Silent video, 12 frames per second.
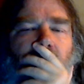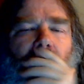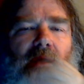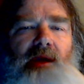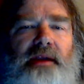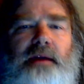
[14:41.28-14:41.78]

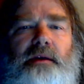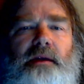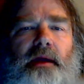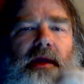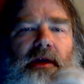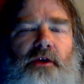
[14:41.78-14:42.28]
again,
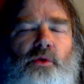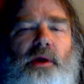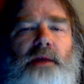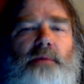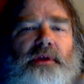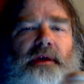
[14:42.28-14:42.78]

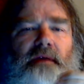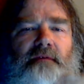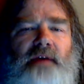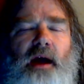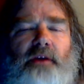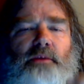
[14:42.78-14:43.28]
incredibly
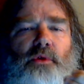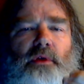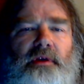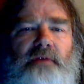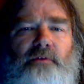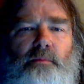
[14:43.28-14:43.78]
valuable
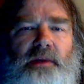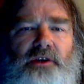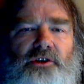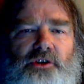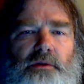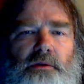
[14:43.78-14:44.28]

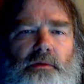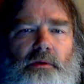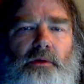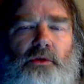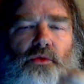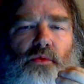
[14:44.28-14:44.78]
information.
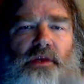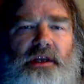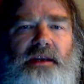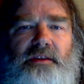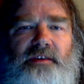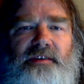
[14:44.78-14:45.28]
You
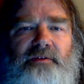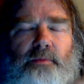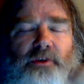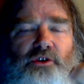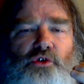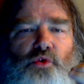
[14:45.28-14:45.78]
need this
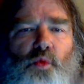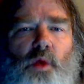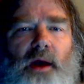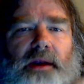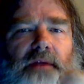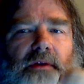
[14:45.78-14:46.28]
information. You
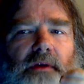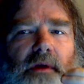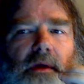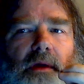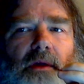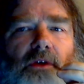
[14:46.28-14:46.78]
want it.
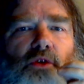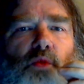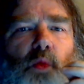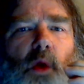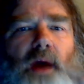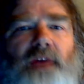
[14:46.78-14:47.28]
You
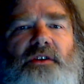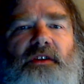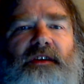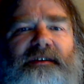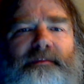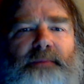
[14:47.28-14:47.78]
want
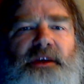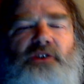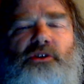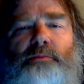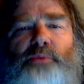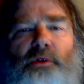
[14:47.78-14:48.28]
this
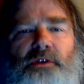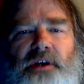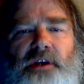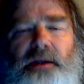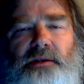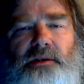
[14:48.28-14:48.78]
speech
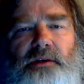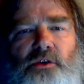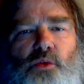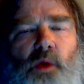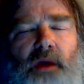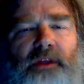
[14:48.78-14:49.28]
protected. You
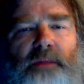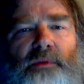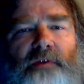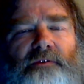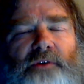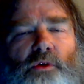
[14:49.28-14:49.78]
want them to
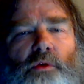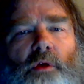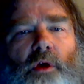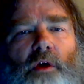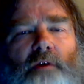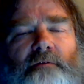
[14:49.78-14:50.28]
feel
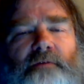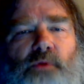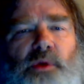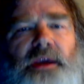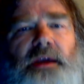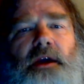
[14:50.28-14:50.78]

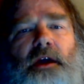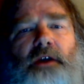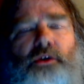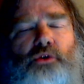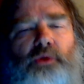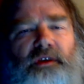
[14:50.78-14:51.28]
free
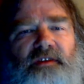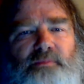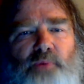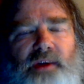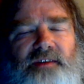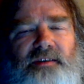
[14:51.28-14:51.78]
to
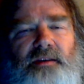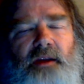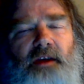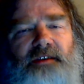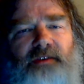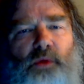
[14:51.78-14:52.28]
express it
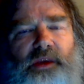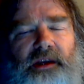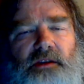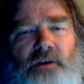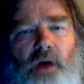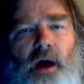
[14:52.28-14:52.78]
so we
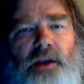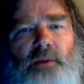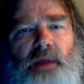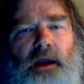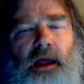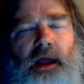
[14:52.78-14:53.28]
can
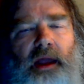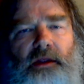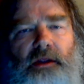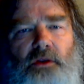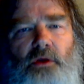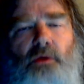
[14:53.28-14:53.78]
document
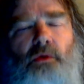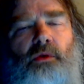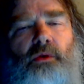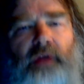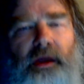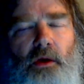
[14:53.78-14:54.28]
and know
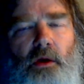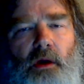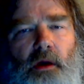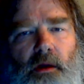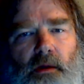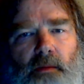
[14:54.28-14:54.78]
who they
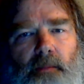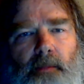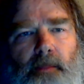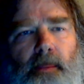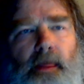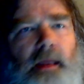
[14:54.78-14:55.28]
are.
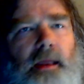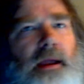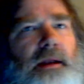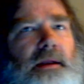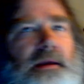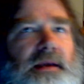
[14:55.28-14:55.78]

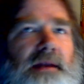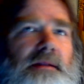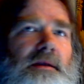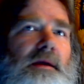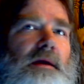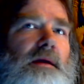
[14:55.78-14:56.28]
And again,
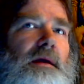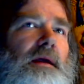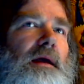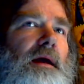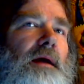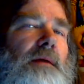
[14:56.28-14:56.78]

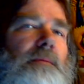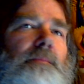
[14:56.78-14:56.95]
yeah,